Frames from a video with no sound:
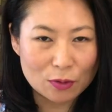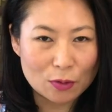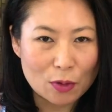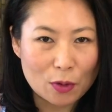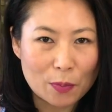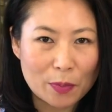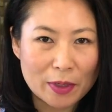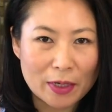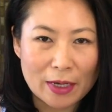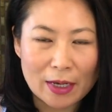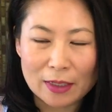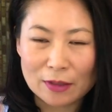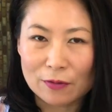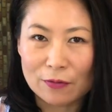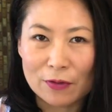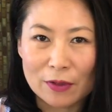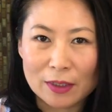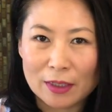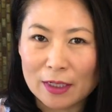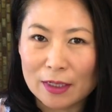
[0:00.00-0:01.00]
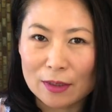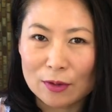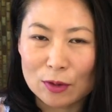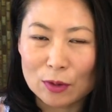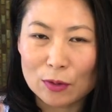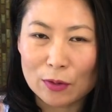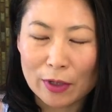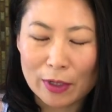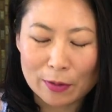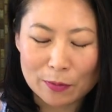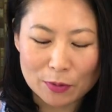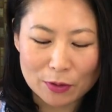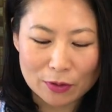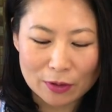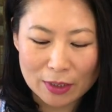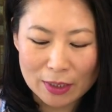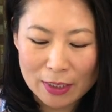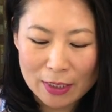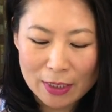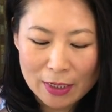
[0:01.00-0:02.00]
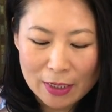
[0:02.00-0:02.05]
Nobody has fun getting too hammered.